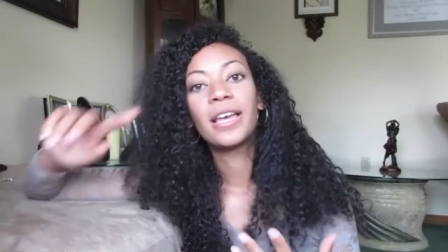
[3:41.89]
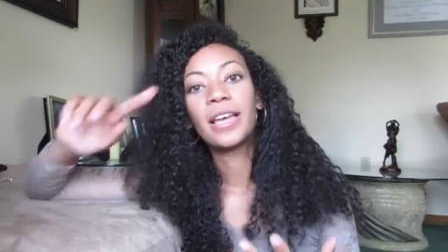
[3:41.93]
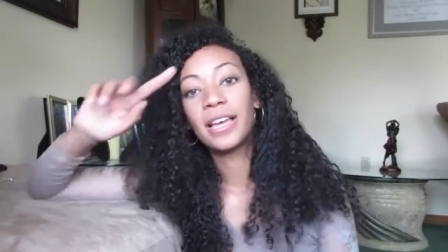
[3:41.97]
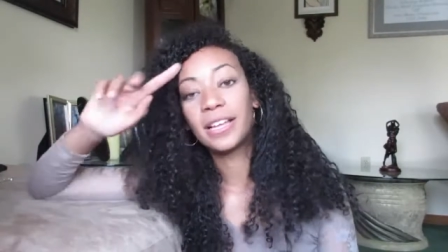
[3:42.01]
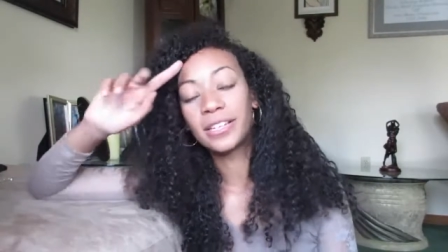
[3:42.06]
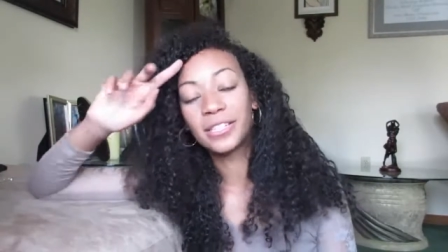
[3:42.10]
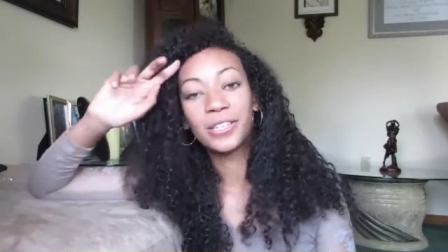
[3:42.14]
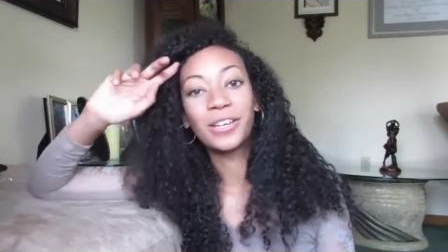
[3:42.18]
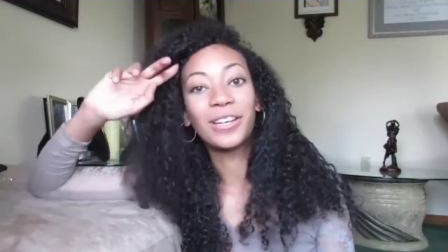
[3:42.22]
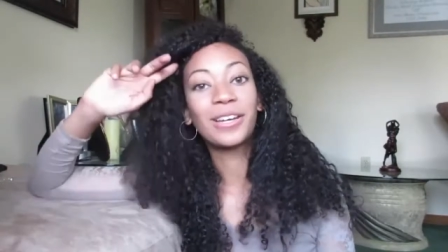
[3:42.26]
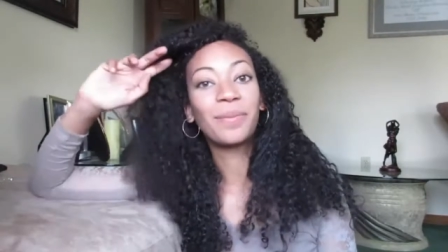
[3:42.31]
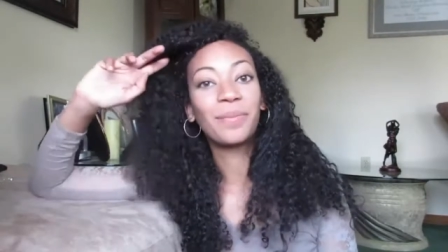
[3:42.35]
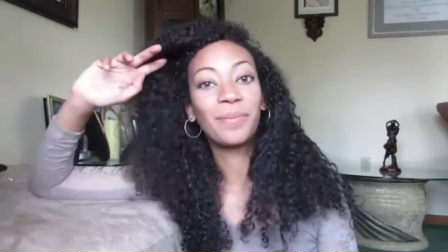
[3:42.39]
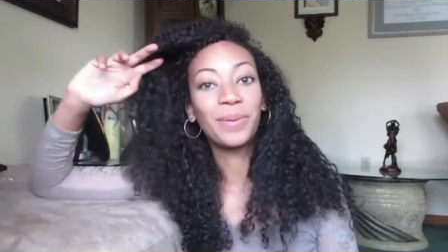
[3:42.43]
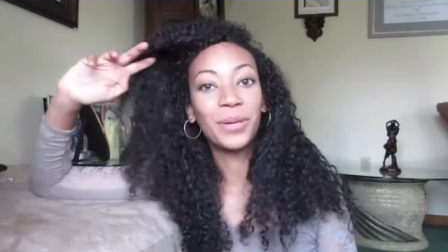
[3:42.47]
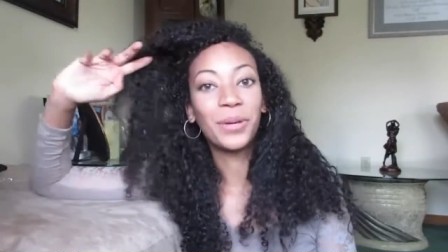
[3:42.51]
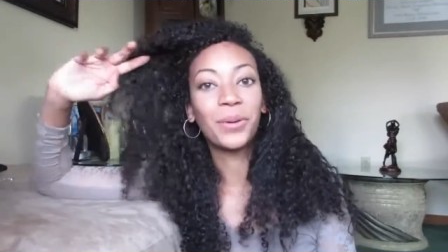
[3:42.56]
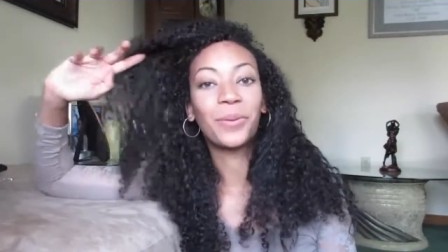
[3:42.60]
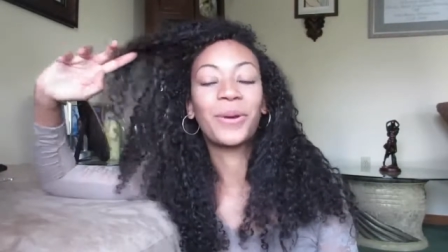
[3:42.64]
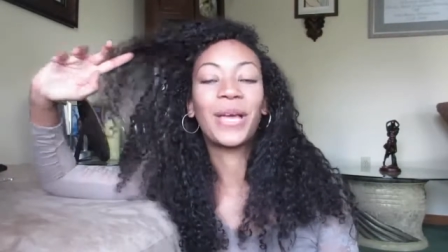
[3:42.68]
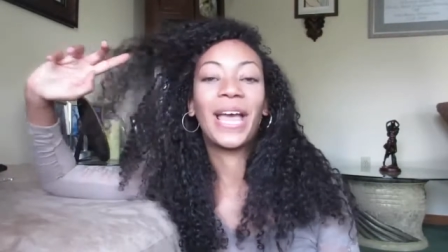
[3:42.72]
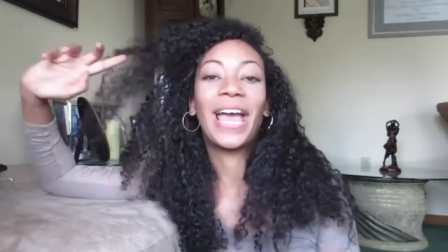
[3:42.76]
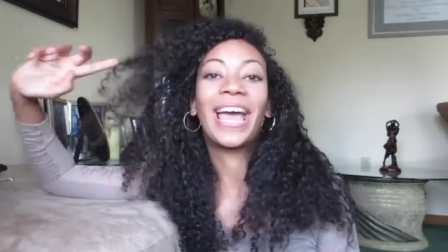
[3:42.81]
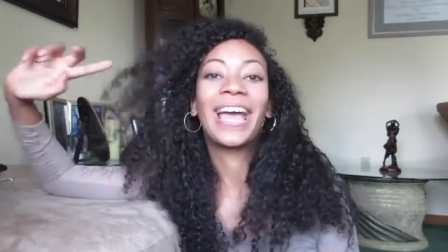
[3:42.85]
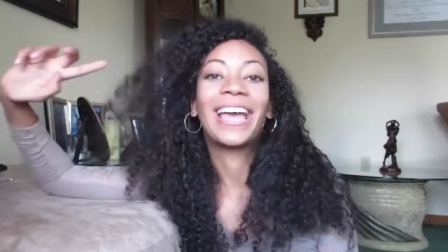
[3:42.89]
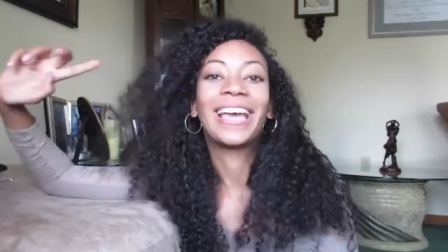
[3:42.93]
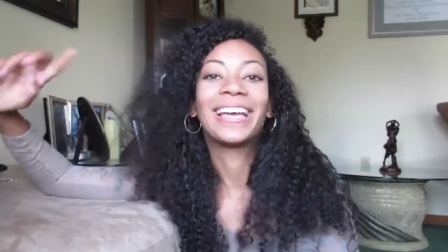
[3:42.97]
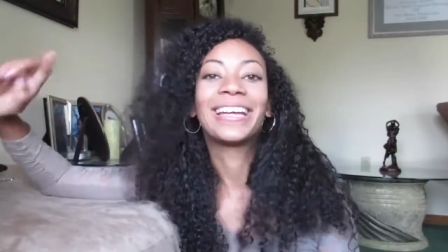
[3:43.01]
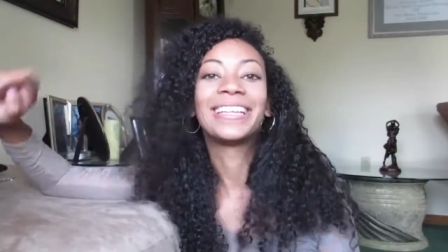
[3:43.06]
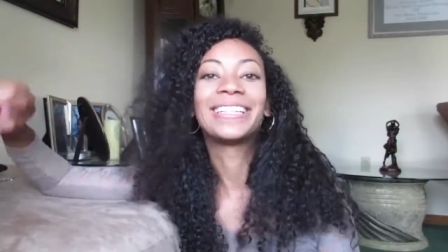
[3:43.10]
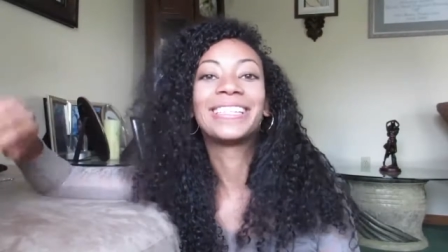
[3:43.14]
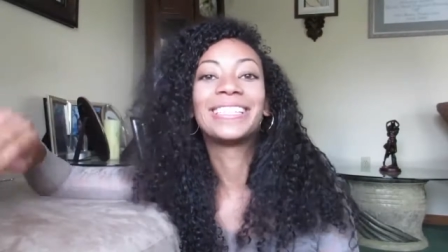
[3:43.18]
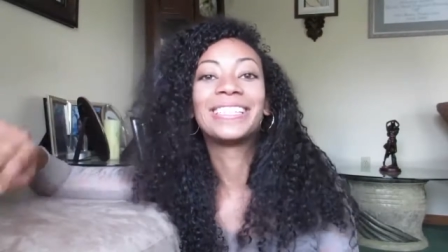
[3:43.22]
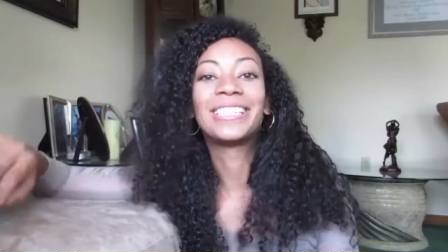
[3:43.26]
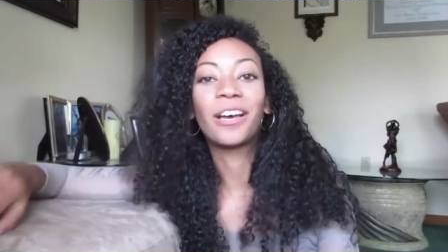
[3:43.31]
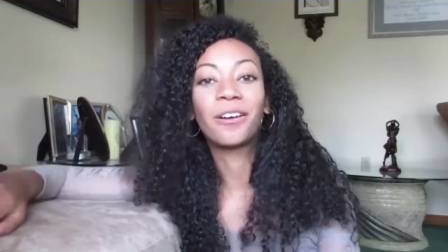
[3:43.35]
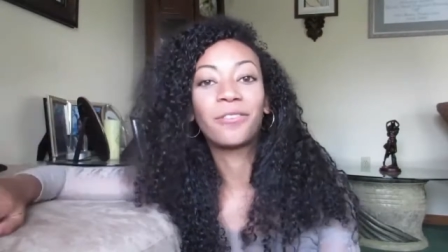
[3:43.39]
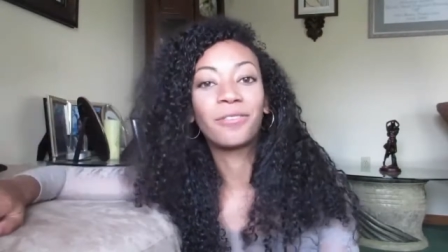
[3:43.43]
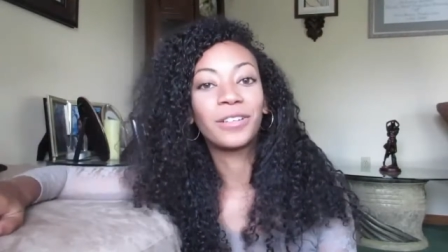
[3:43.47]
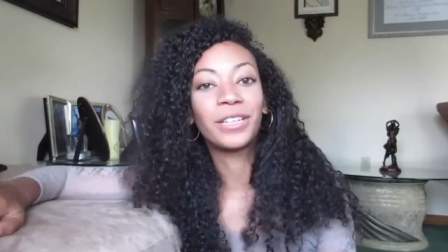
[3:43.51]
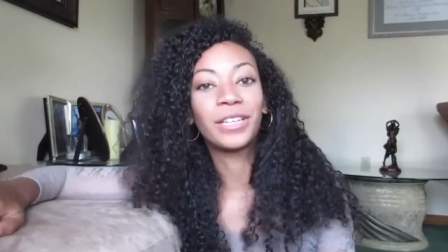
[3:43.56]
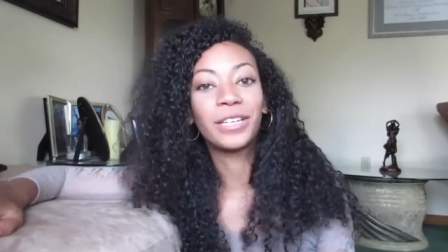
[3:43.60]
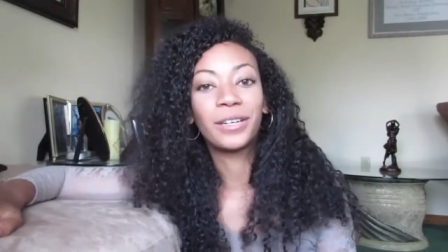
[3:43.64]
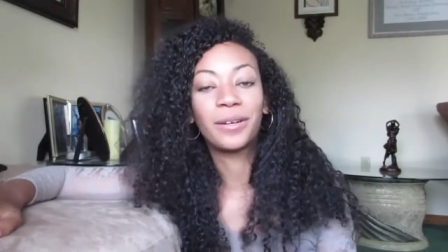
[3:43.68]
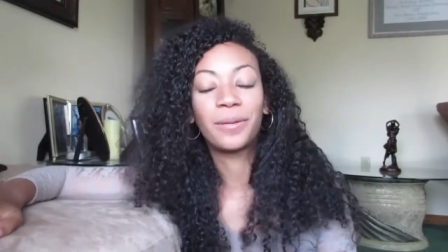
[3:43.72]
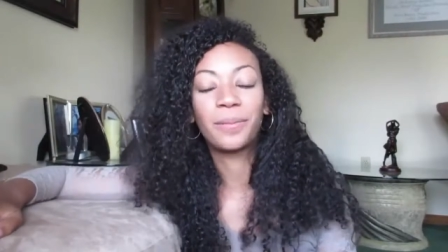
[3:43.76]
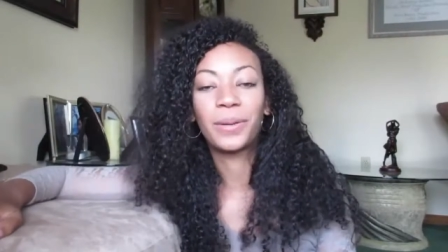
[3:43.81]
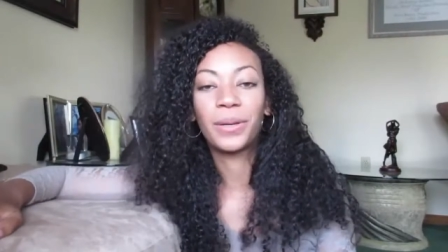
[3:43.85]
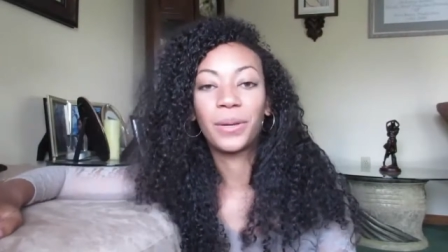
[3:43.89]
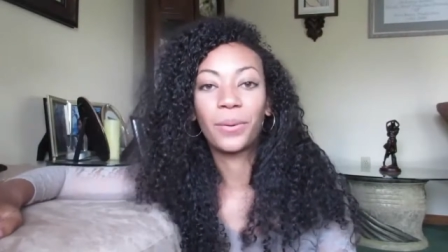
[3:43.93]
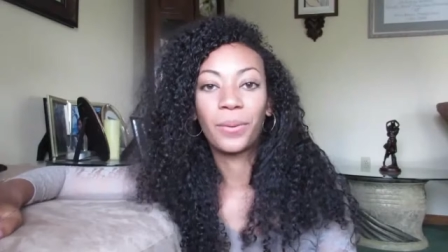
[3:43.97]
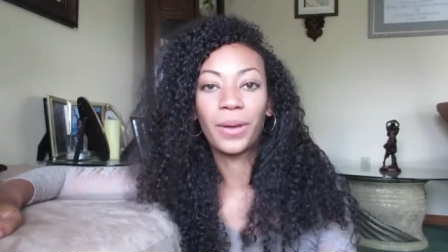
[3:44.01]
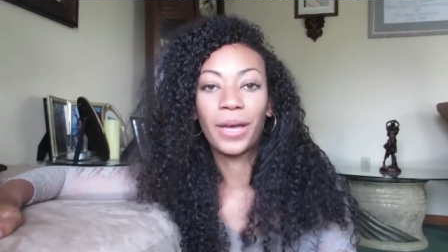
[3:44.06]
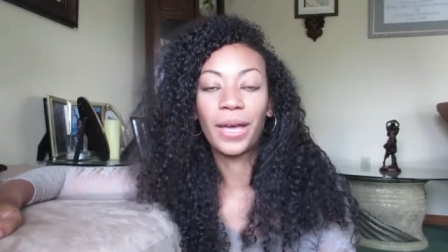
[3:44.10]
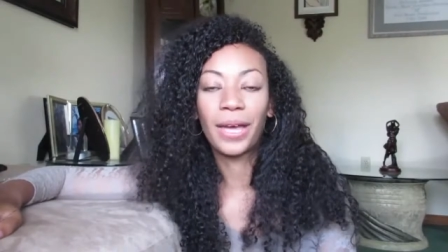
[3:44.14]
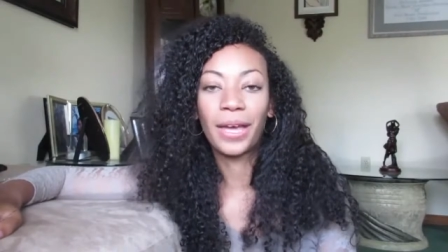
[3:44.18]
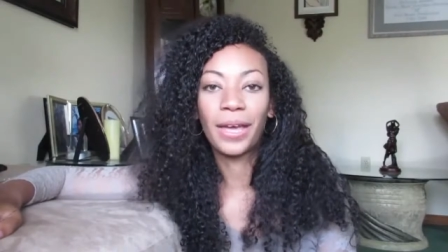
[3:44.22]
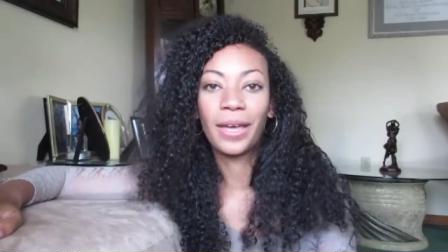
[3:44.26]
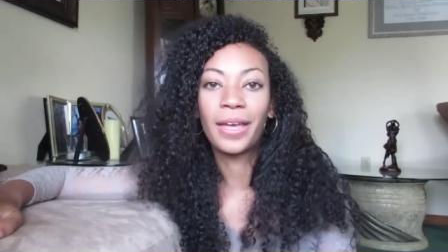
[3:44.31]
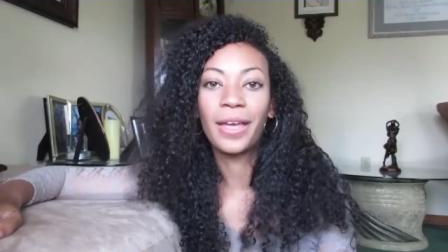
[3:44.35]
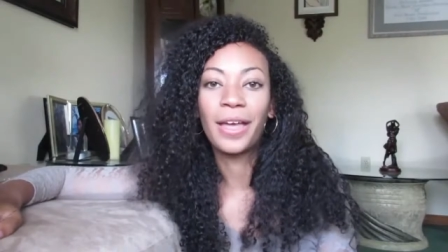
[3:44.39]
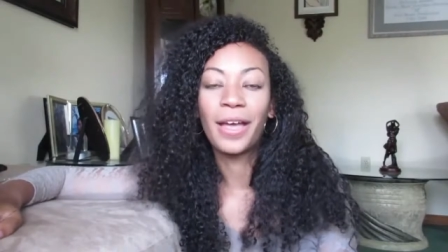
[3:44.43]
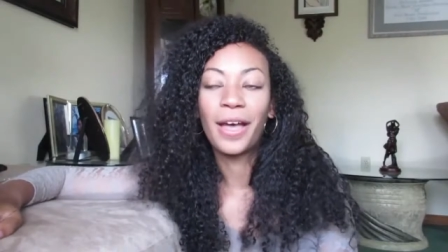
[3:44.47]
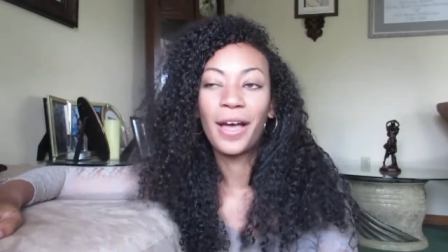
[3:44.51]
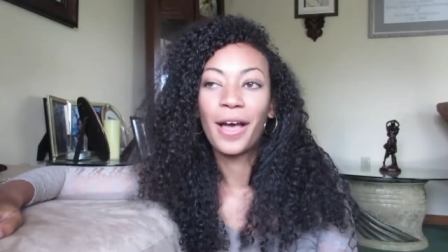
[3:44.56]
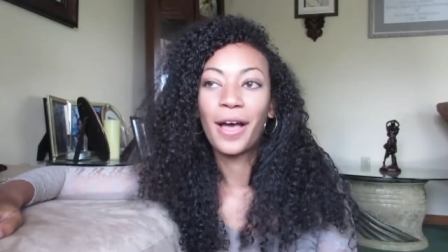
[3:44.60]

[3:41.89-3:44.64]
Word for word: it's gonna be okay. It's definitely gonna be okay.